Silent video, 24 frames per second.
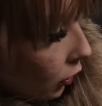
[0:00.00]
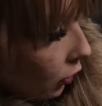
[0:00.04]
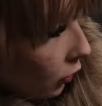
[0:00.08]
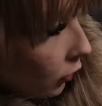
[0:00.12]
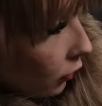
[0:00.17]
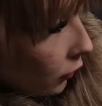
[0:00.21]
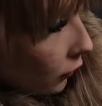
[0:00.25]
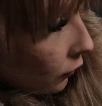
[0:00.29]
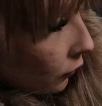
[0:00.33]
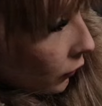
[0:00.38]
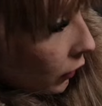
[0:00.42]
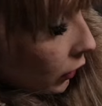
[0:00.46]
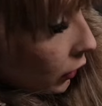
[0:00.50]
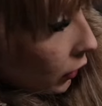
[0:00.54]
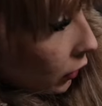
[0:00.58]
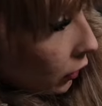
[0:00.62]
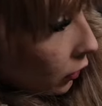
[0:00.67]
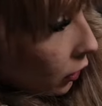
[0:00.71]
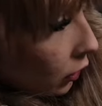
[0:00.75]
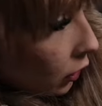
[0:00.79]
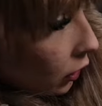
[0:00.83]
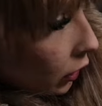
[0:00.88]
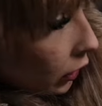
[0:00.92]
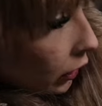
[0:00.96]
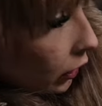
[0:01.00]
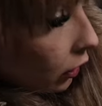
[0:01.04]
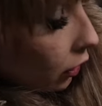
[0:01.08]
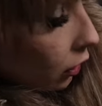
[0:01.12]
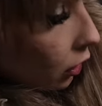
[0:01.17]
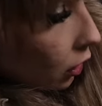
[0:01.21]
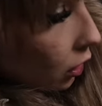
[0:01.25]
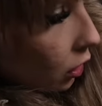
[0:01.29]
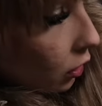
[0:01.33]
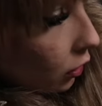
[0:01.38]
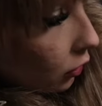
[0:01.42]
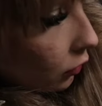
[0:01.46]
Yeah. They literally
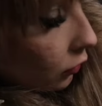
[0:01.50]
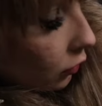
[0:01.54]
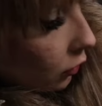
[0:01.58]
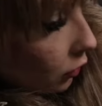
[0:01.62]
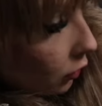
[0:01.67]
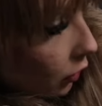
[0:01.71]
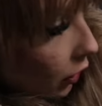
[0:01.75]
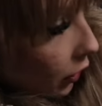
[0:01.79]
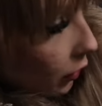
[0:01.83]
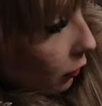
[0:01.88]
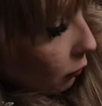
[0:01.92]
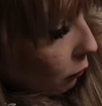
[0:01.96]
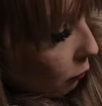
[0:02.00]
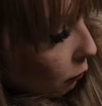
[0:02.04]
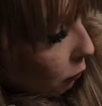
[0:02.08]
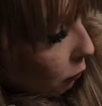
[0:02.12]
are. They're like